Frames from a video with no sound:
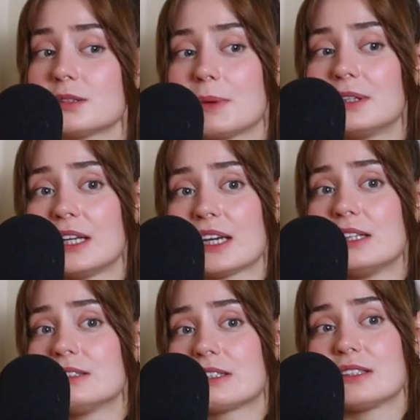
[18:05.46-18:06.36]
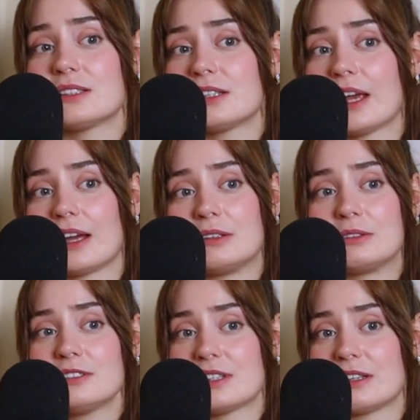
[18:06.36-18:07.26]
smelled like incense and
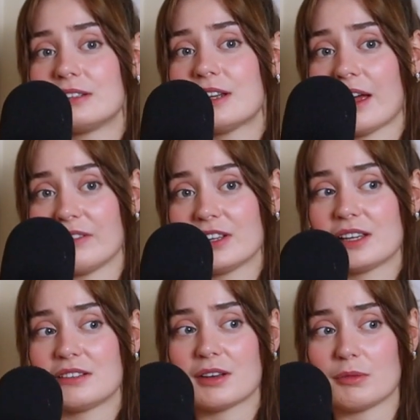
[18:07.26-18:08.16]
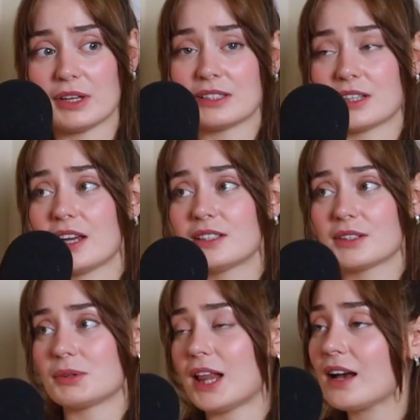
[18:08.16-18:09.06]
candles, and everything is nice
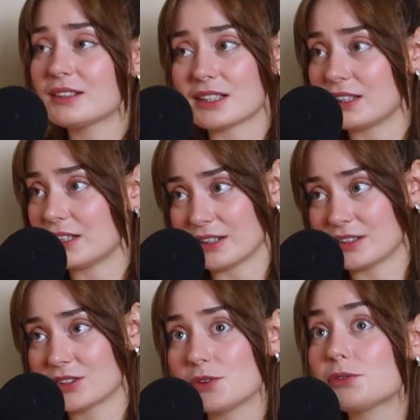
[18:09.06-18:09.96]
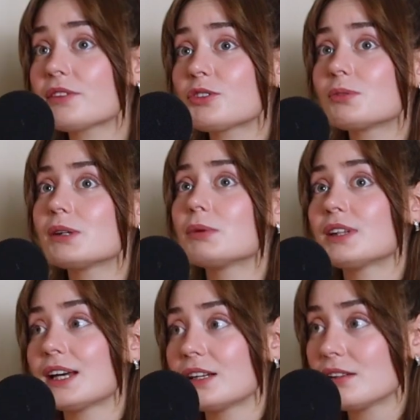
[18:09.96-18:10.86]
and relaxing here. So you don't have to worry about
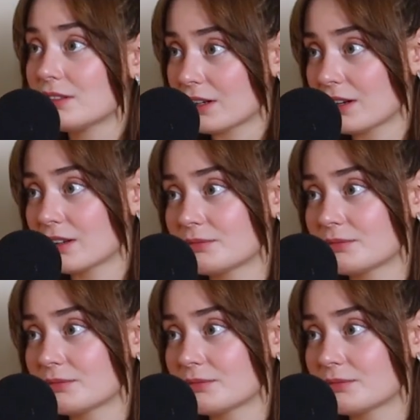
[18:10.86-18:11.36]
that either.